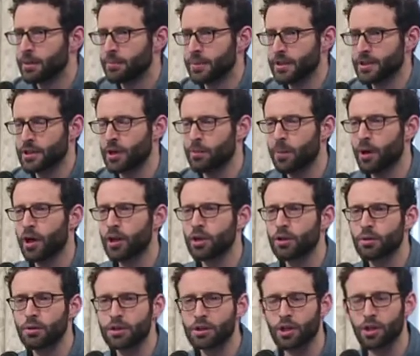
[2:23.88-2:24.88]
But São
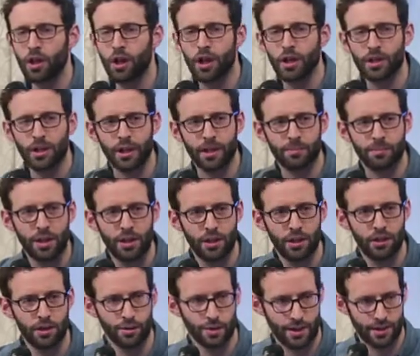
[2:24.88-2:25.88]
Paulo is a lot like
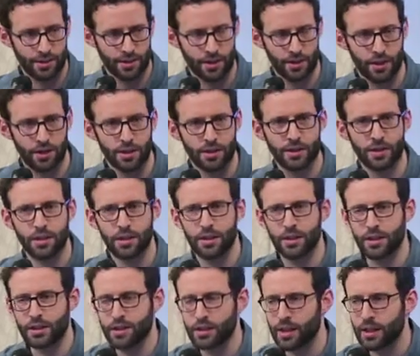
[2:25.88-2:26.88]
many US cities
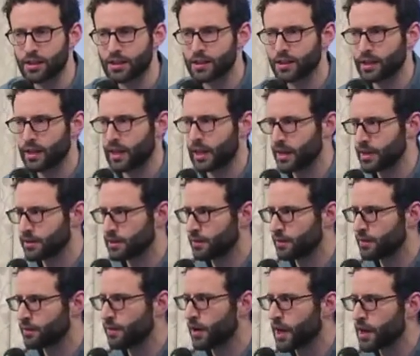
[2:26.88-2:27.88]
in the sense that it has
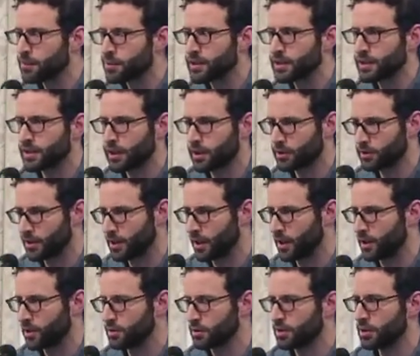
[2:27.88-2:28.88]
a vibrant
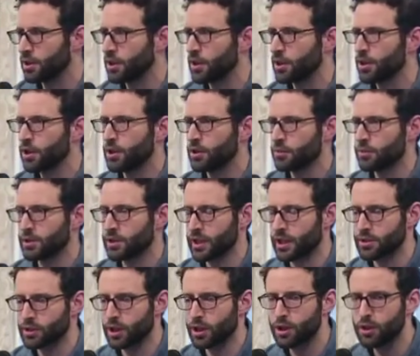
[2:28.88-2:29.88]
downtown, which
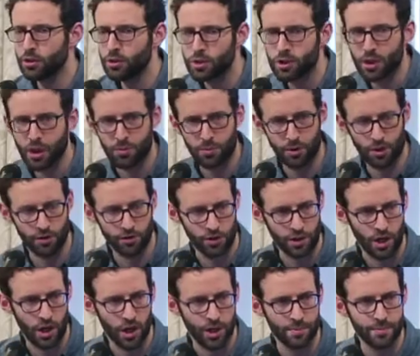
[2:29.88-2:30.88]
has a huge number of
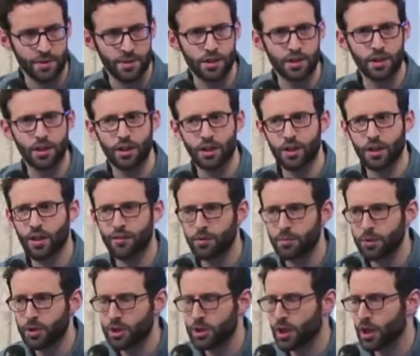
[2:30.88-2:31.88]
jobs,
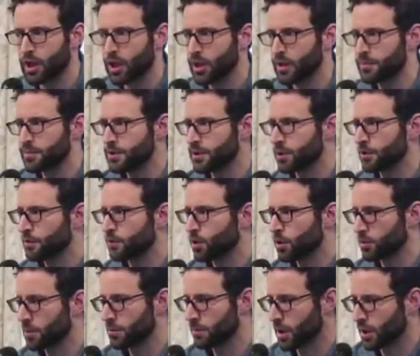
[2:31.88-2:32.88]
government jobs,
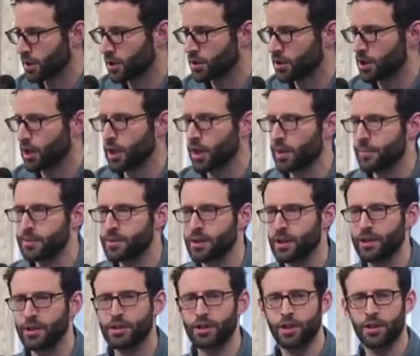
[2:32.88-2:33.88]
informal market jobs,
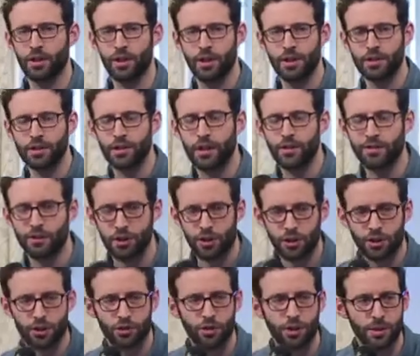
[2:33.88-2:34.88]
and this area has suffered
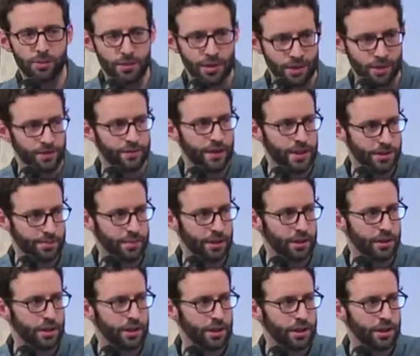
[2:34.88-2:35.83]
extreme disinvestment.